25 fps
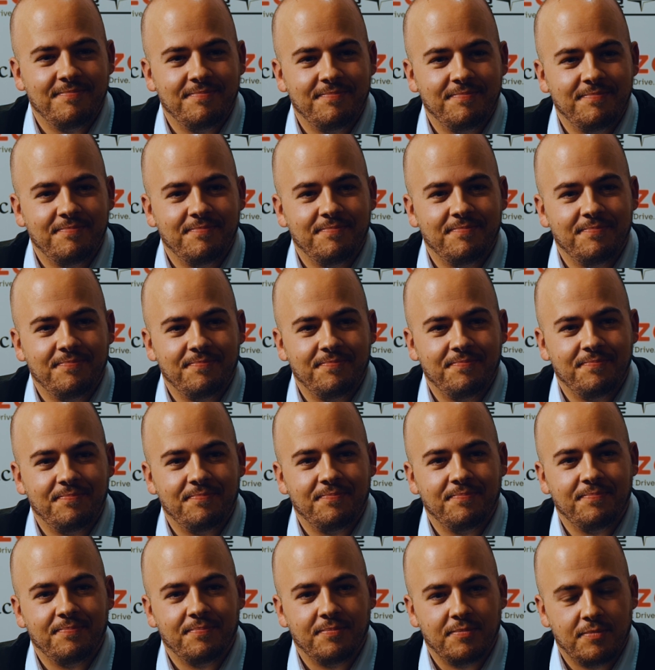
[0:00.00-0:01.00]
of doing
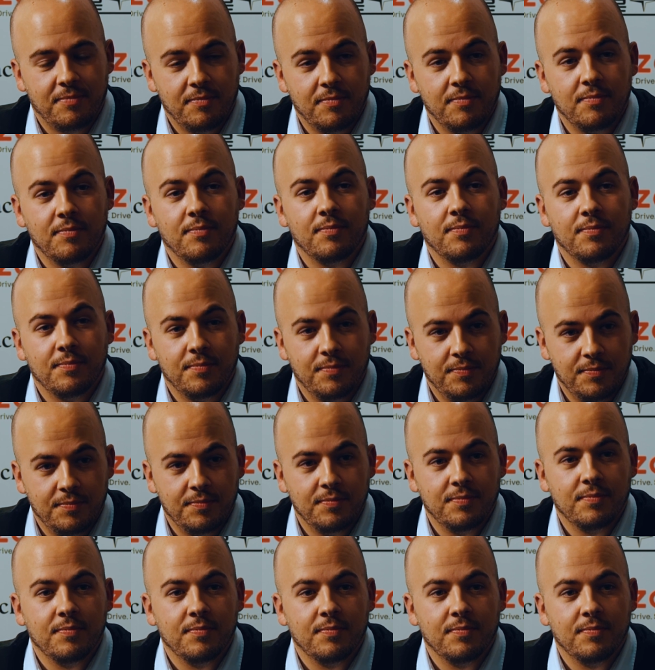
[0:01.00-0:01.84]
just that 12 months ago.